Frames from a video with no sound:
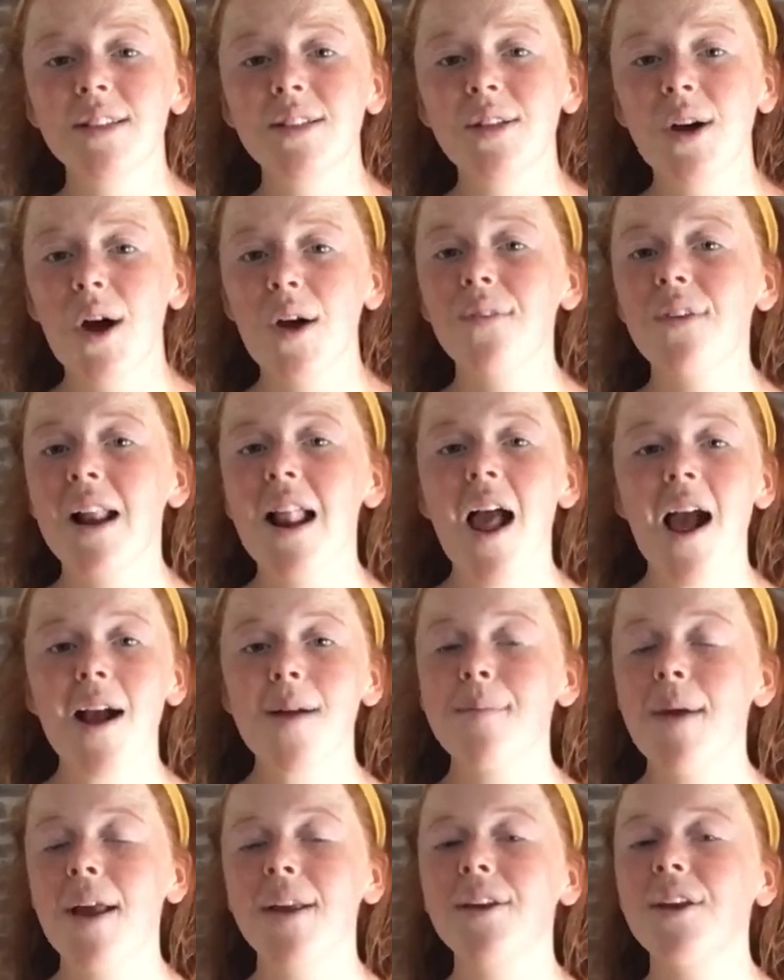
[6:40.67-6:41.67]
So I really
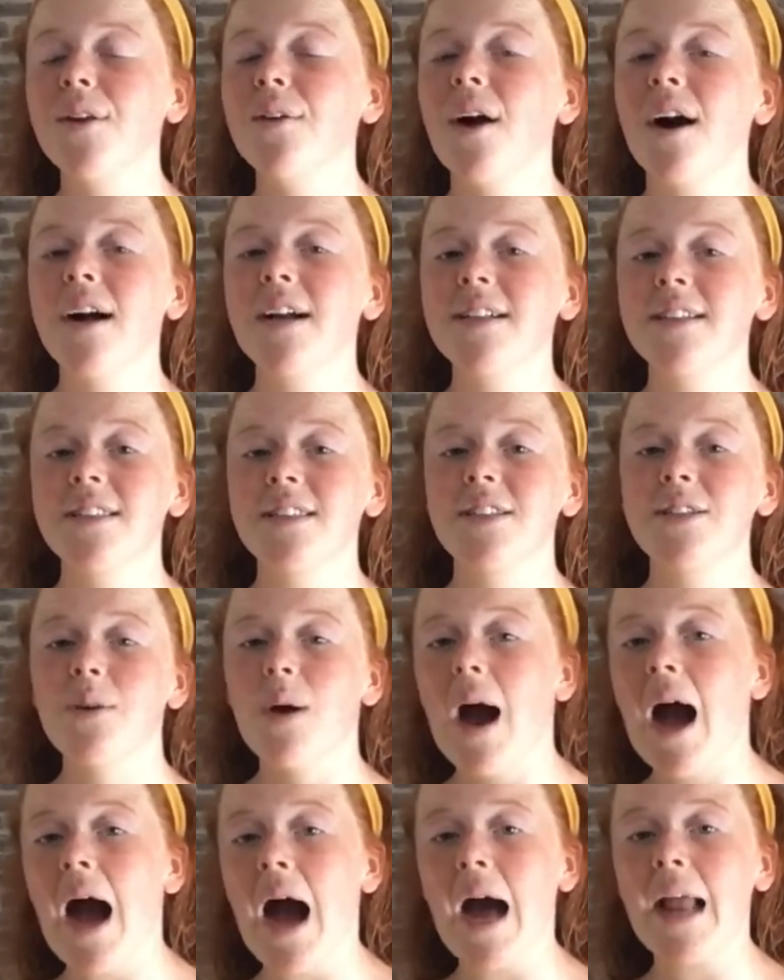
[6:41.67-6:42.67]
recommend you guys to
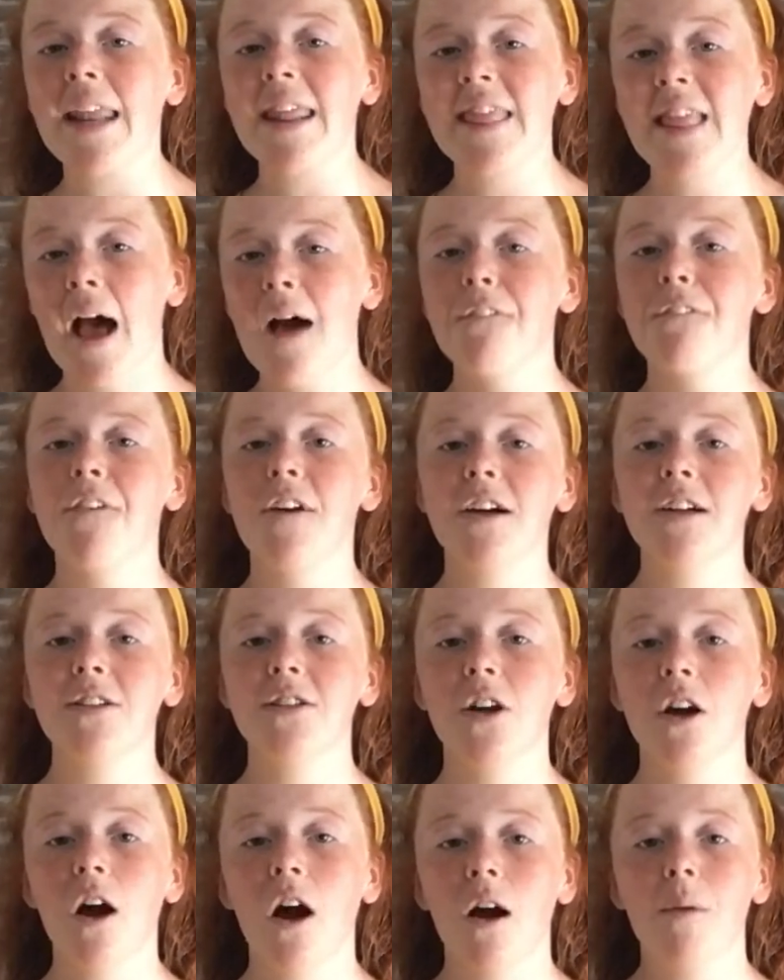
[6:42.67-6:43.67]
add that
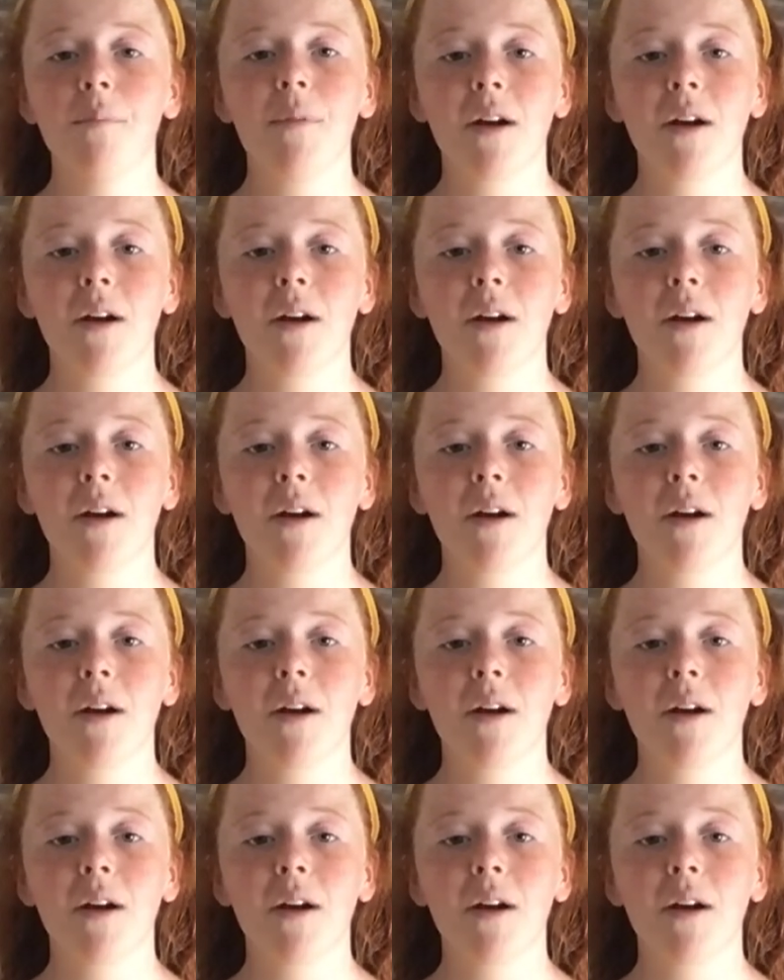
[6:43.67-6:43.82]
filter on,